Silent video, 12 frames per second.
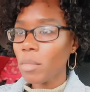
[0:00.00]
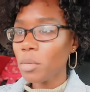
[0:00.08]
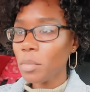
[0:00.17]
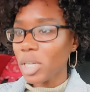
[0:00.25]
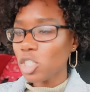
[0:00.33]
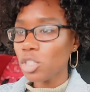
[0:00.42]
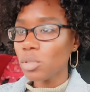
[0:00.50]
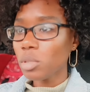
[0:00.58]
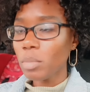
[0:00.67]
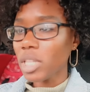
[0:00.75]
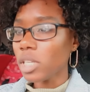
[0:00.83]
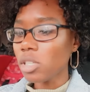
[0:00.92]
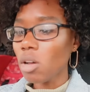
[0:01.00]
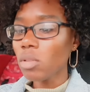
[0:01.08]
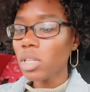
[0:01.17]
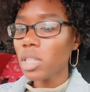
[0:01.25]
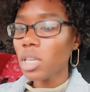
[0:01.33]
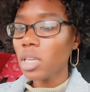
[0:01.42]
maybe my shoes, but that's the
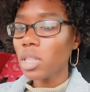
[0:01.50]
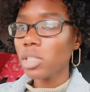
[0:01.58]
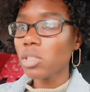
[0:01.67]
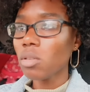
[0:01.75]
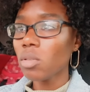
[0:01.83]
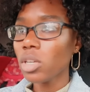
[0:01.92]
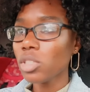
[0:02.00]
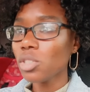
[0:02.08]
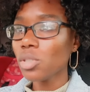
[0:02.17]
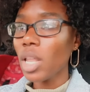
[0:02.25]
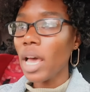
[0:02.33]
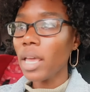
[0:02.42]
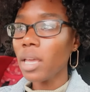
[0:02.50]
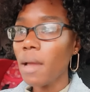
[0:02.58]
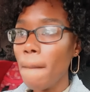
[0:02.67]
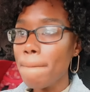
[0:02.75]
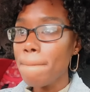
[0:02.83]
only thing that's going to like